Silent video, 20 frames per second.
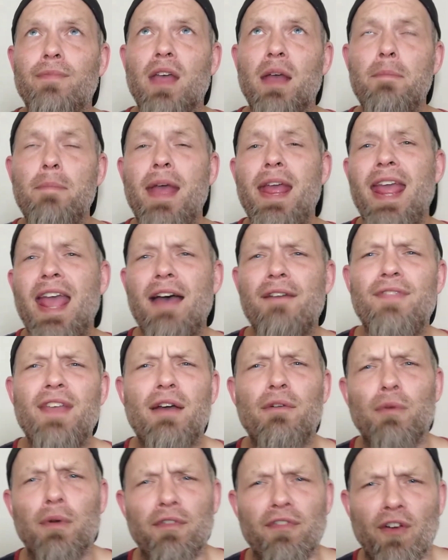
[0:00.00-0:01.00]
I may have
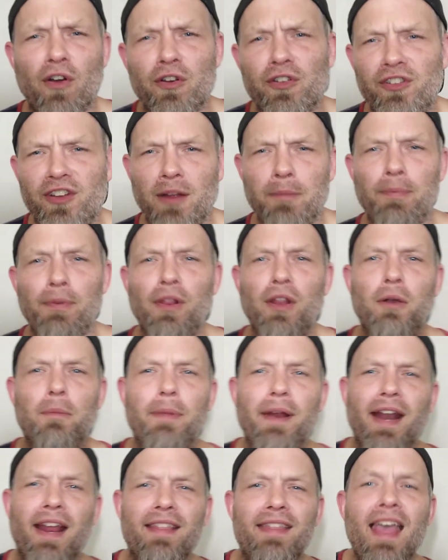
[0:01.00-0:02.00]
that reversed up a
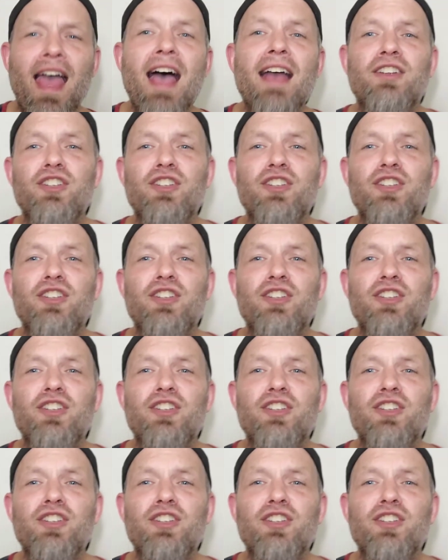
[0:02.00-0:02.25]
little bit. It's